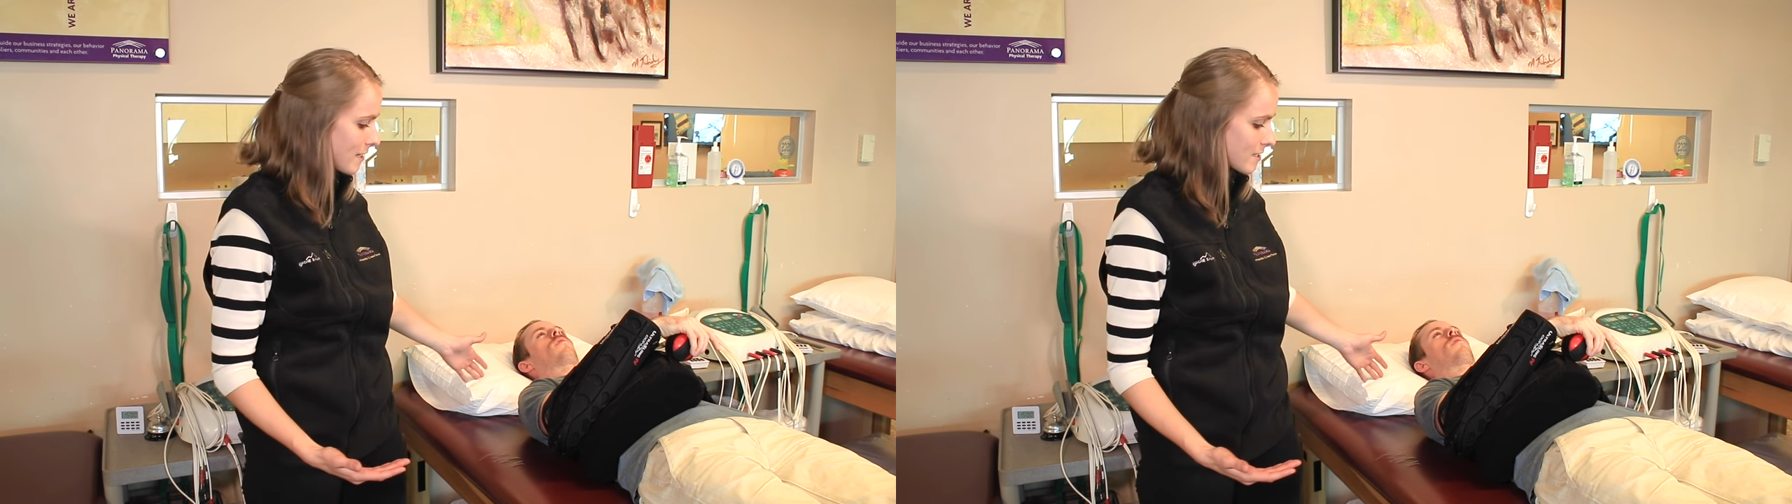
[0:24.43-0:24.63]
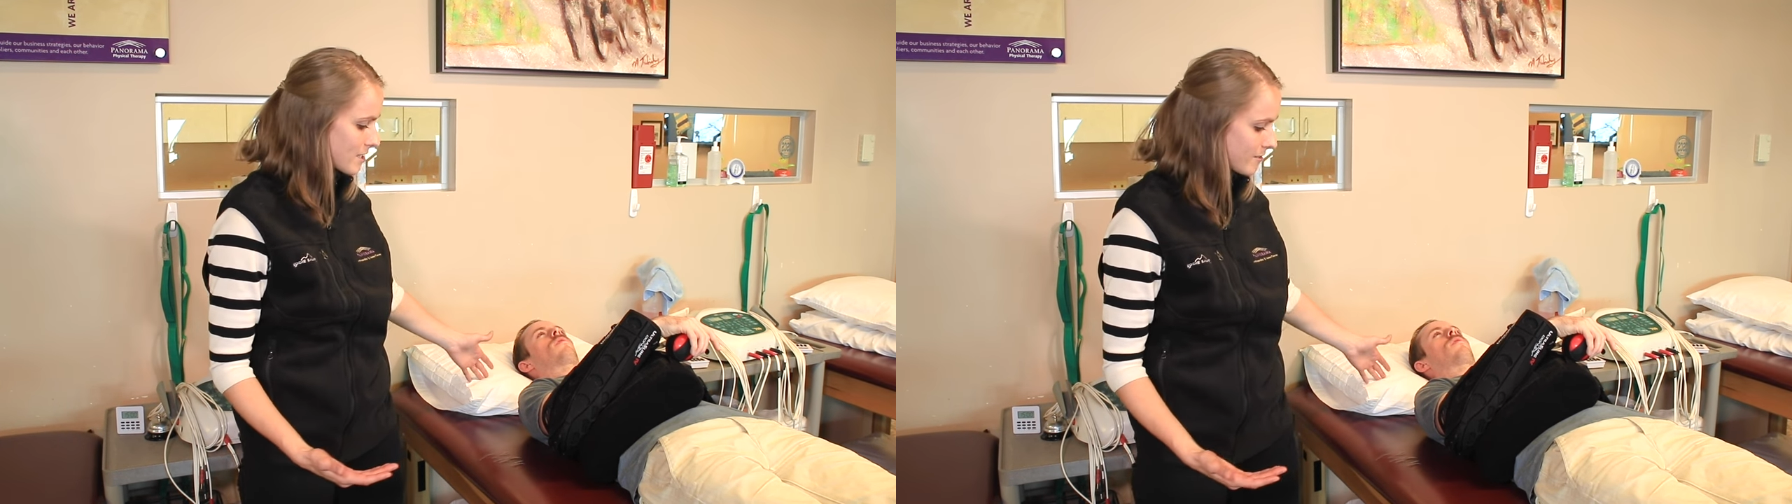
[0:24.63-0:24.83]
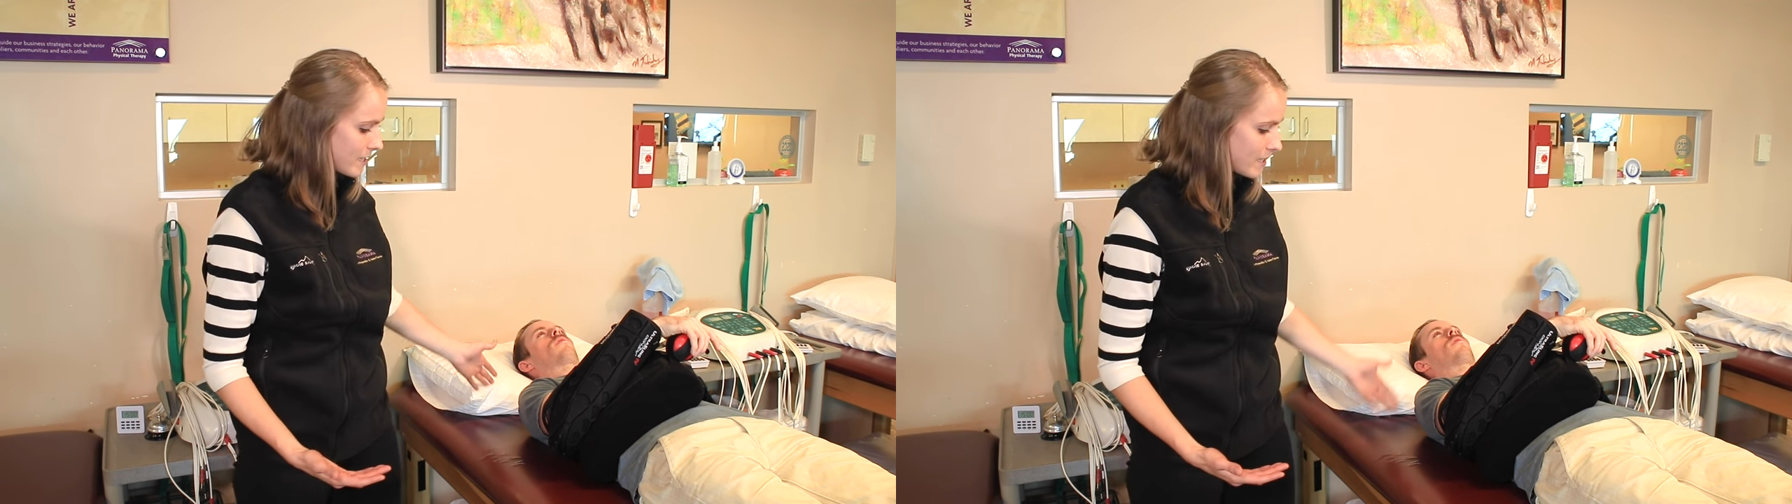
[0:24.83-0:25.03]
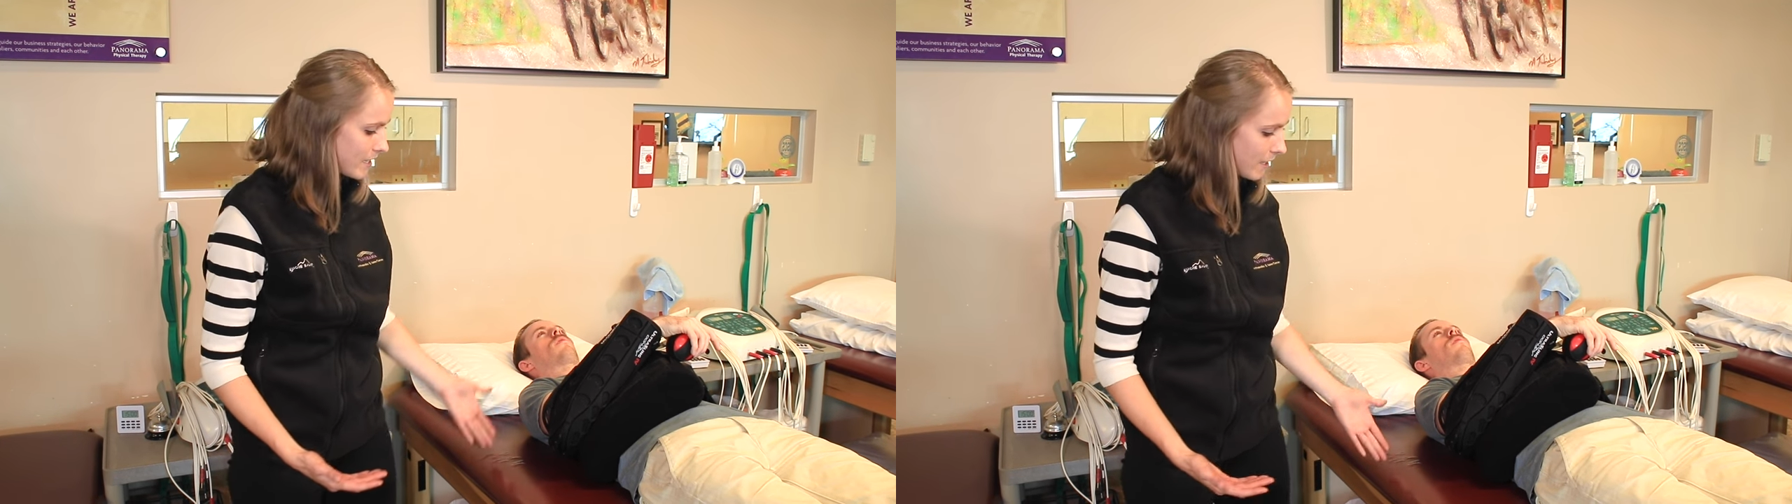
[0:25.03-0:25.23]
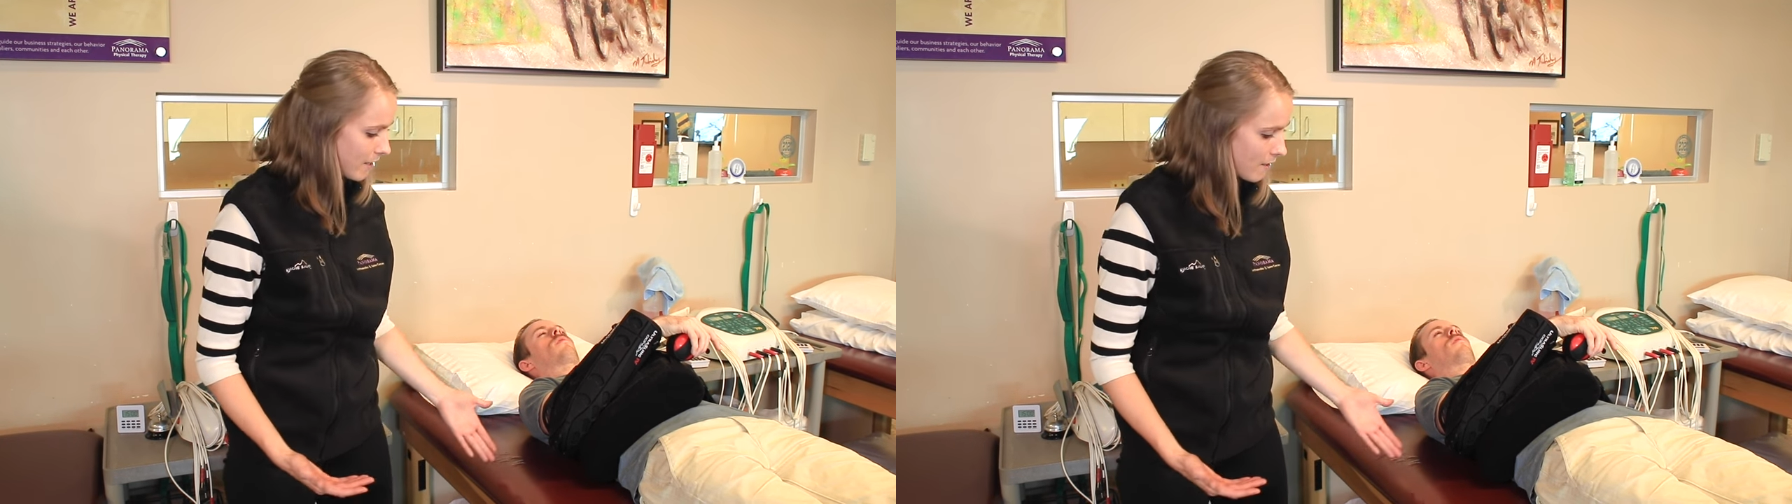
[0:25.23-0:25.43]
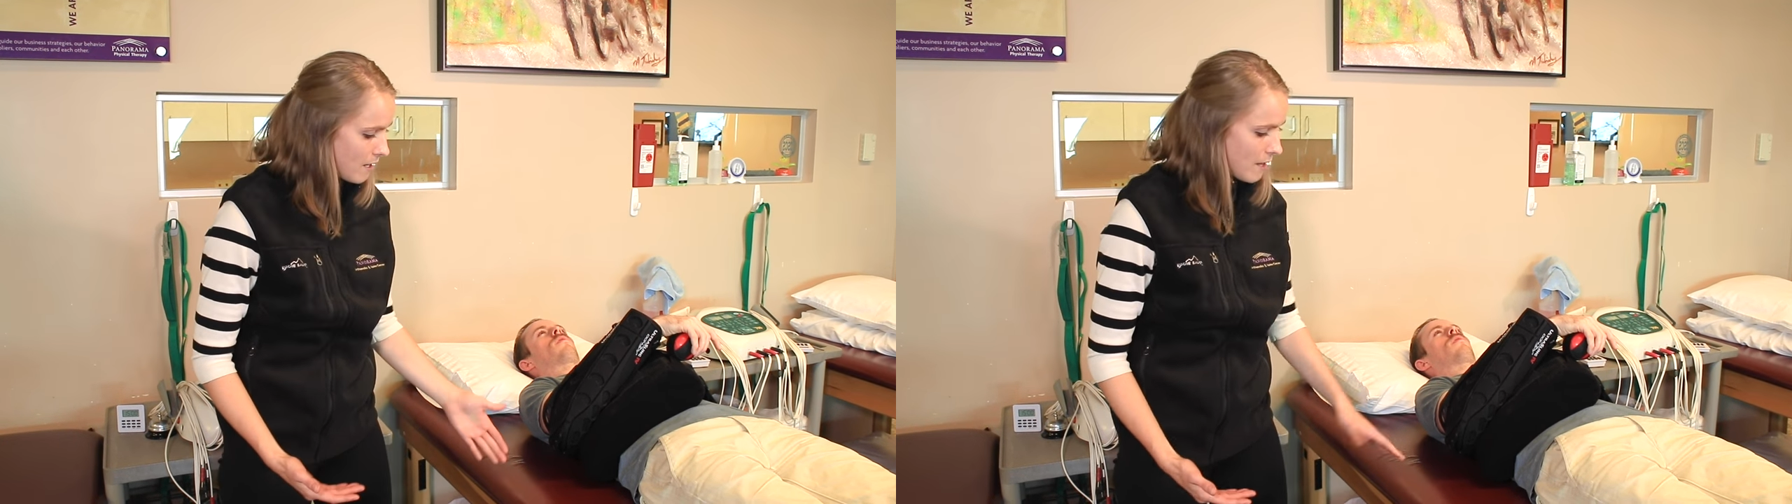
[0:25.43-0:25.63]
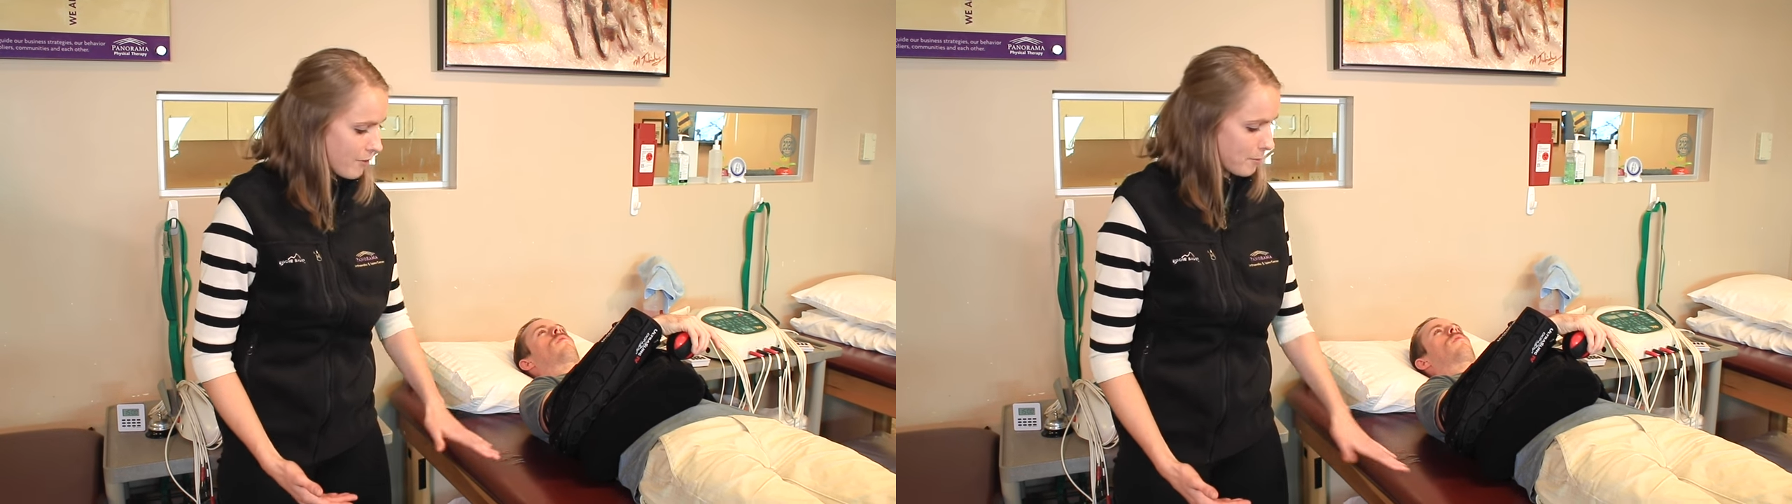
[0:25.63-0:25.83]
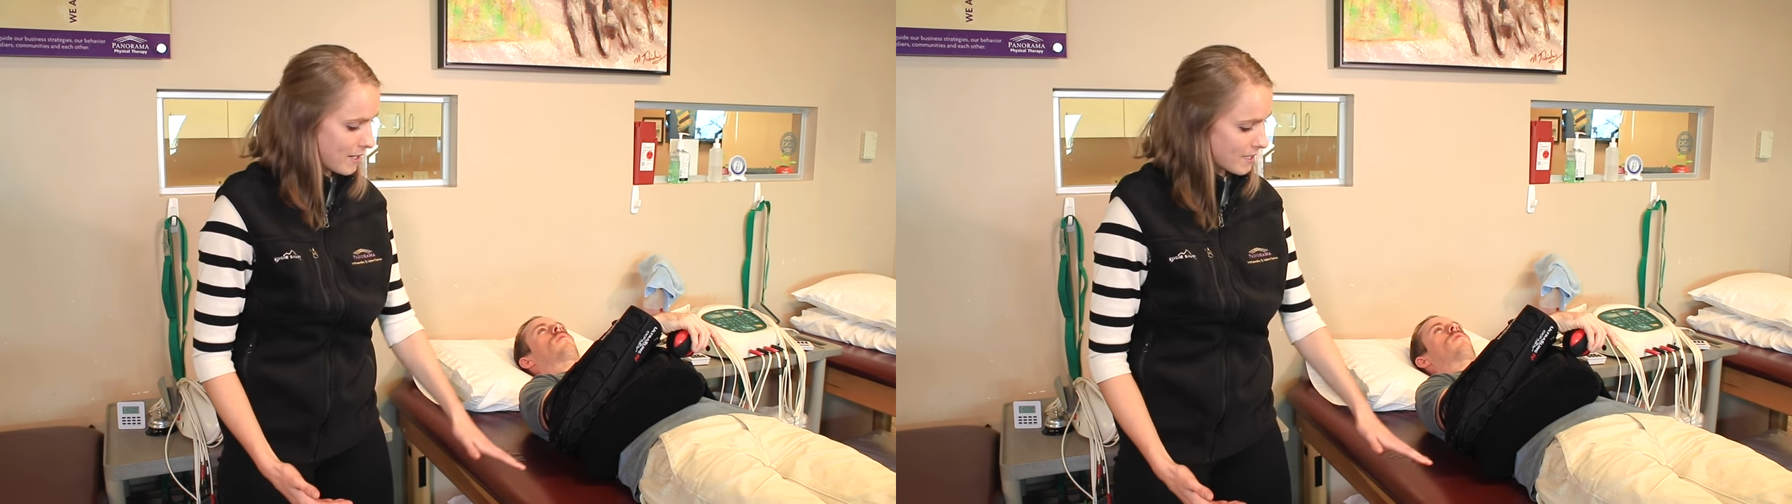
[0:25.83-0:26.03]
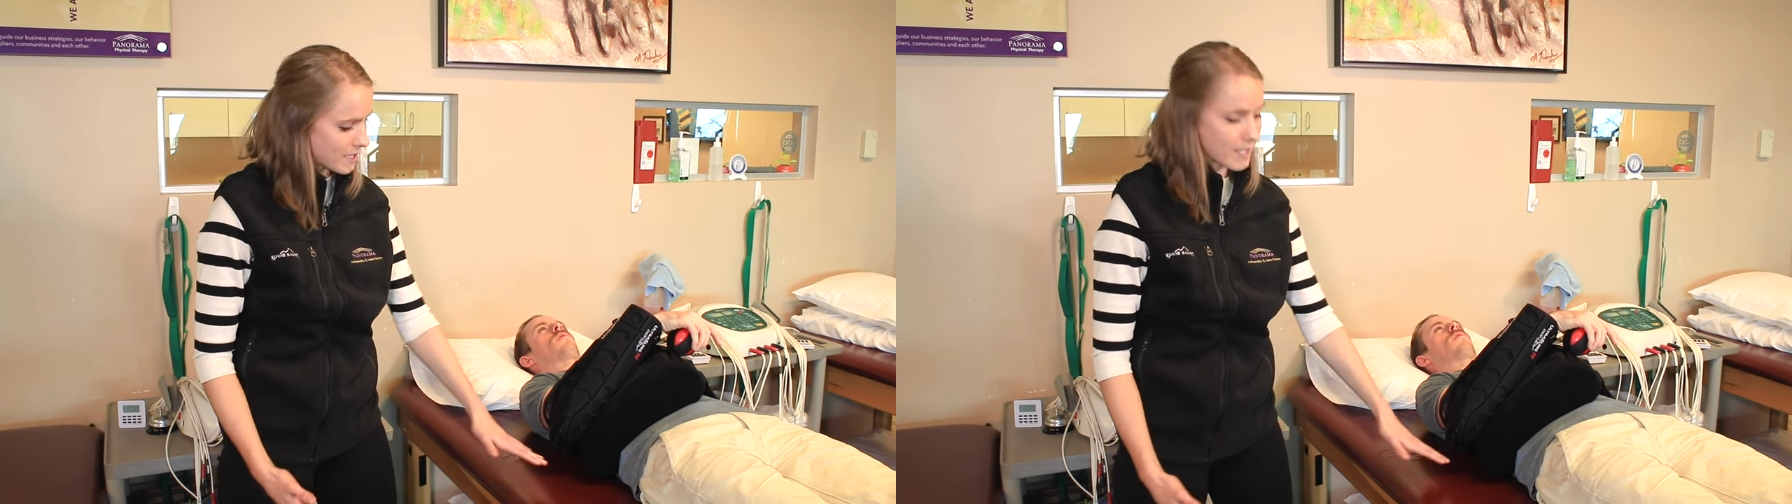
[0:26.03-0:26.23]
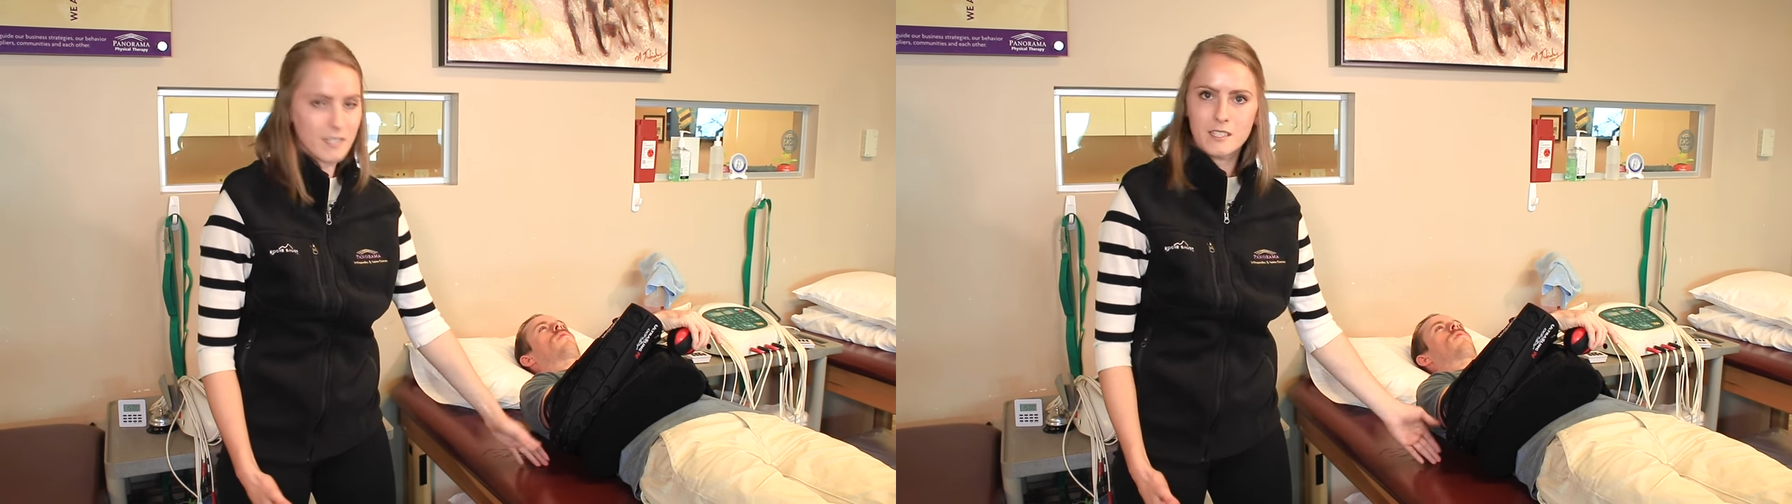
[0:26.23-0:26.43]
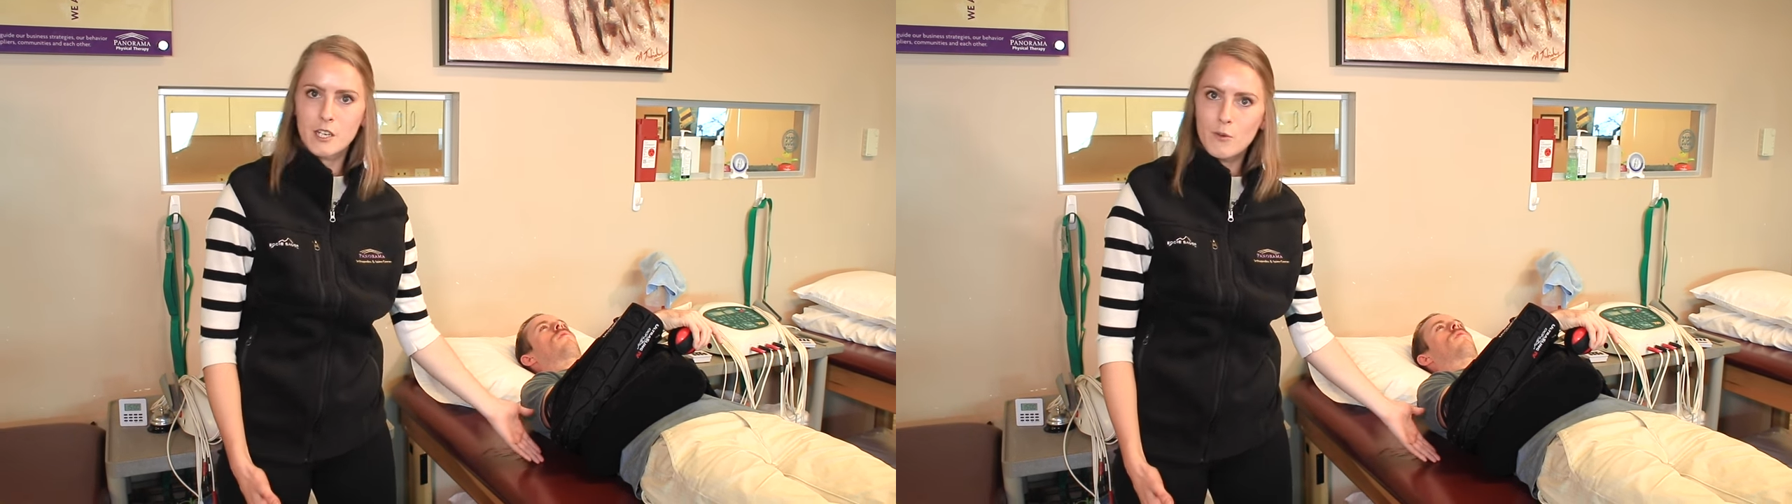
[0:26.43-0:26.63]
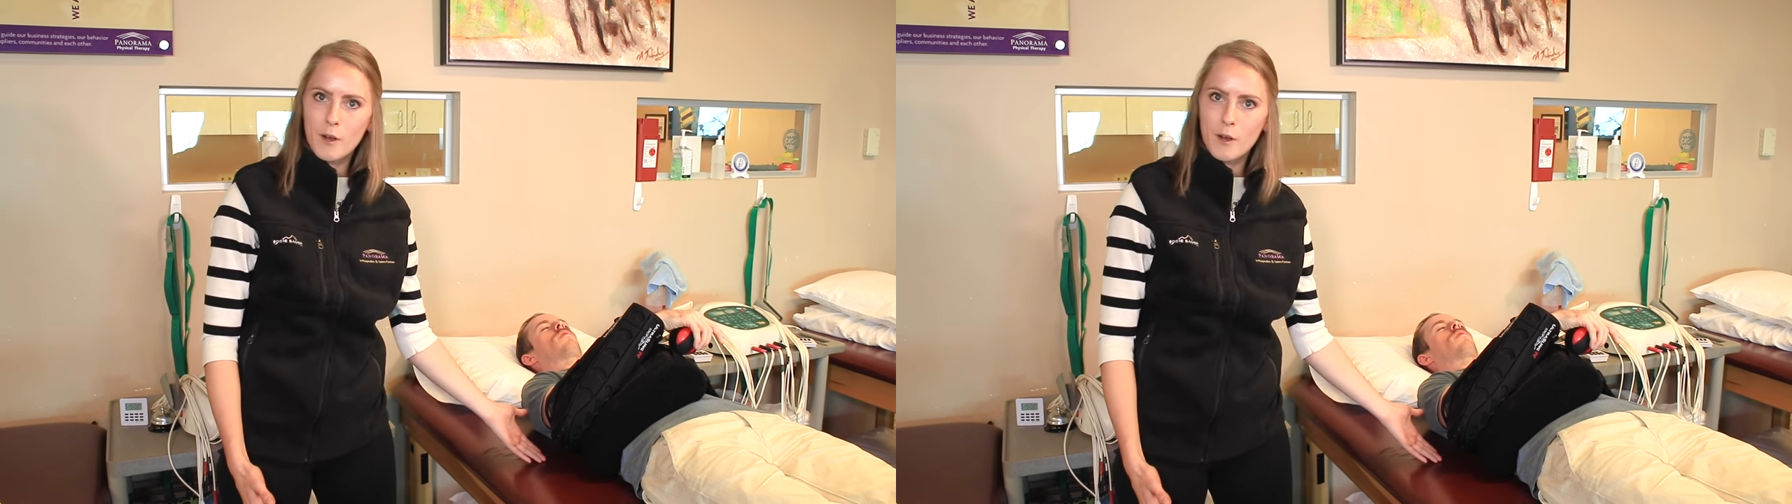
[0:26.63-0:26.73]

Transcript: is doing here. The biggest thing is that you